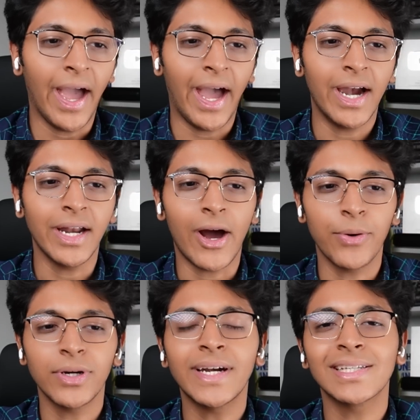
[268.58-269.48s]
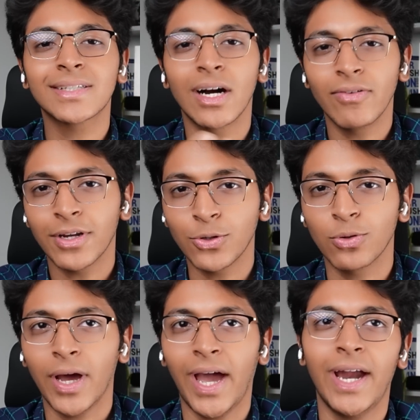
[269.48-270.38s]
And how did they discover you?
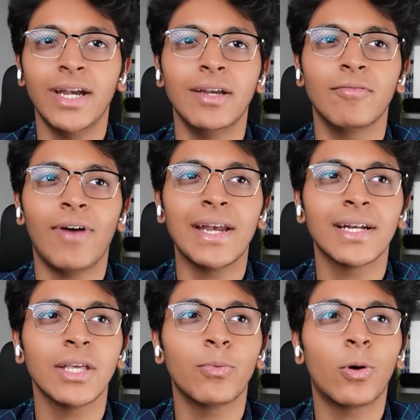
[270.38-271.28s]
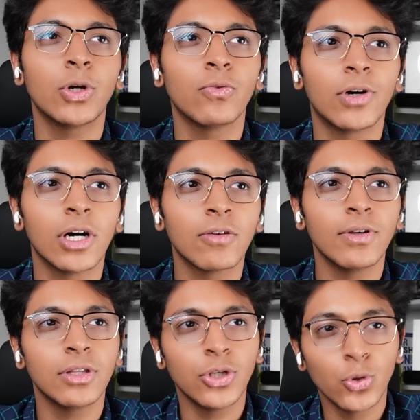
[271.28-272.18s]
And why did they want to work
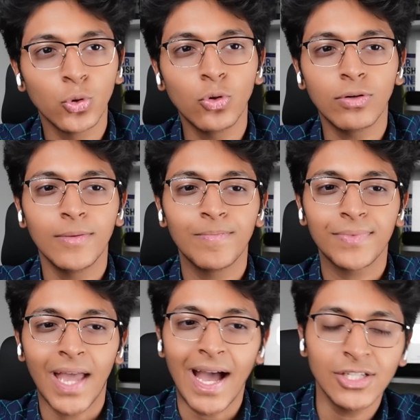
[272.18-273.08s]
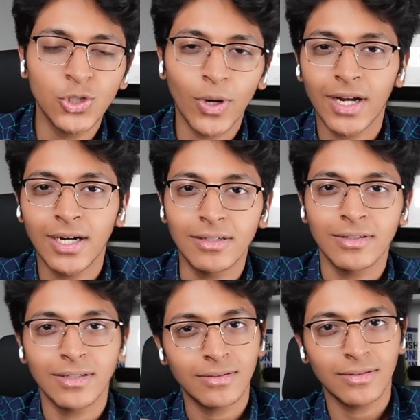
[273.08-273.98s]
with you, as you are a,
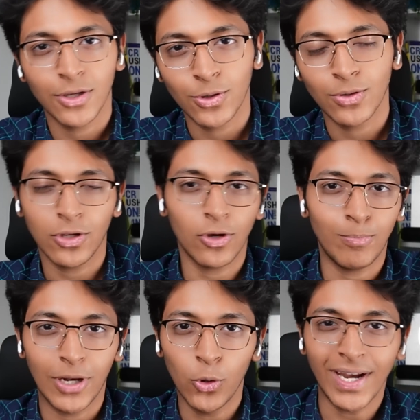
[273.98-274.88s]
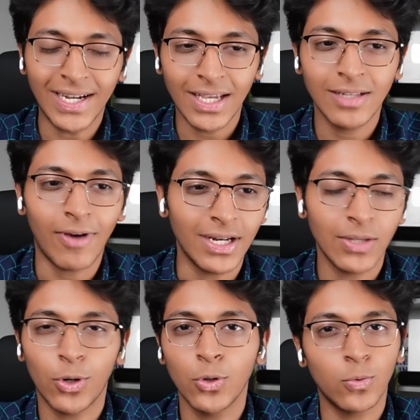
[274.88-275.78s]
you know, you're below 18, why did
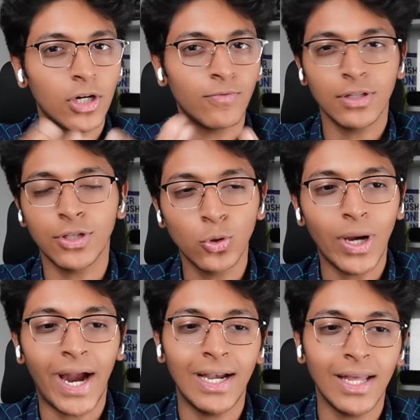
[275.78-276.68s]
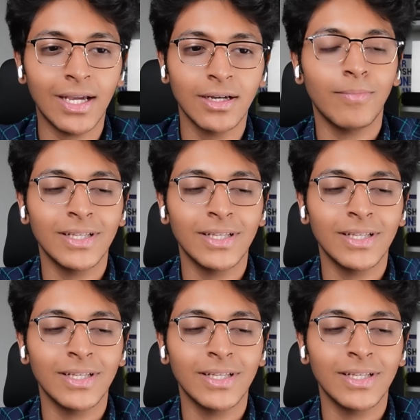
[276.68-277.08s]
they want to work with you? And like,